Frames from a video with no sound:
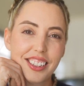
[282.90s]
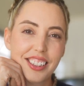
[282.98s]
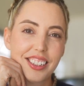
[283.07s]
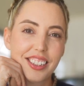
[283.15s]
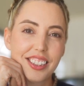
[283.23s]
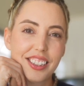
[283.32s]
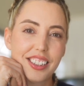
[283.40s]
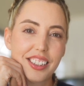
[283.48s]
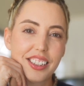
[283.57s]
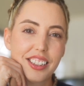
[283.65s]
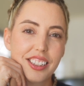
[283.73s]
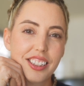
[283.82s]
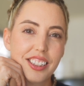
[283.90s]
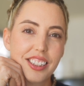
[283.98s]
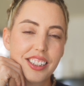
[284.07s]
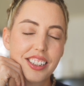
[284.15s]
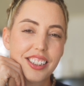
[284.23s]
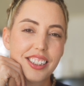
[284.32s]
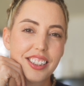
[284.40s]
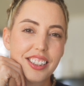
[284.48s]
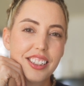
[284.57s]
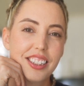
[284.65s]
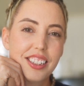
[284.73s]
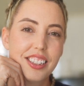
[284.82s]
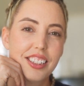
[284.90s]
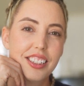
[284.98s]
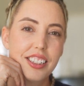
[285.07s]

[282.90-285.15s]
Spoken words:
The person shown says nothing.